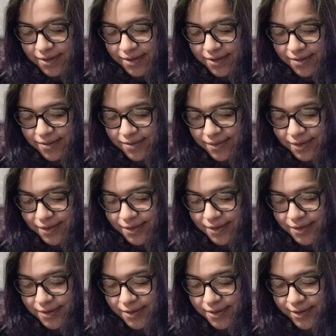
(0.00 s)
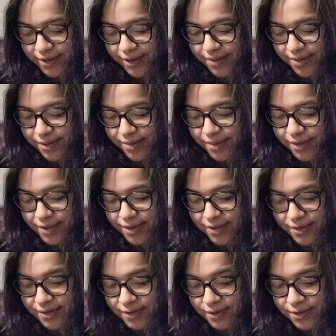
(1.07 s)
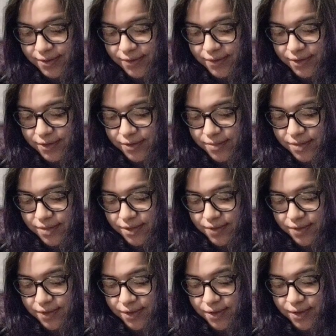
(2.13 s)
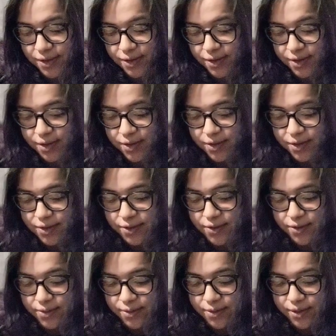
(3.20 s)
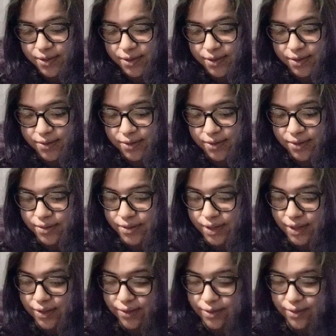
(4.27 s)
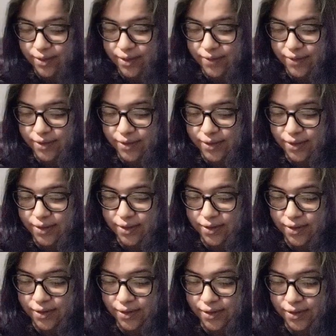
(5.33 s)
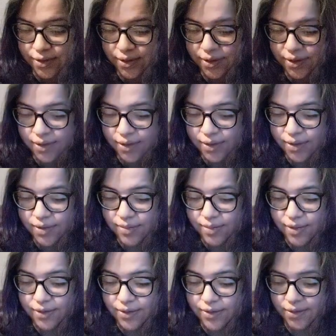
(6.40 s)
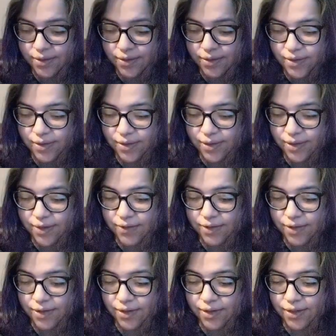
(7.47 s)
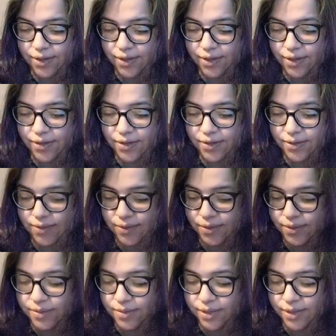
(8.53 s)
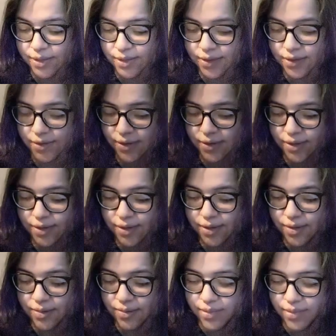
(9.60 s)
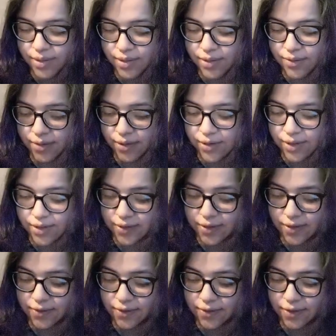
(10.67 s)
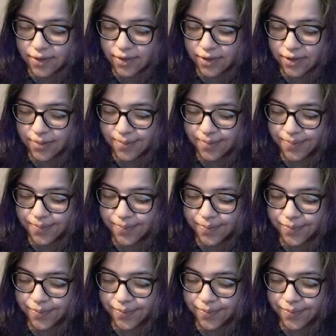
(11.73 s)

And so I am gonna make this into a functional piece of art. So I could throw whatever in there, because I have a lot of knickknacks, so it would be nice to be able to throw all that stuff in there.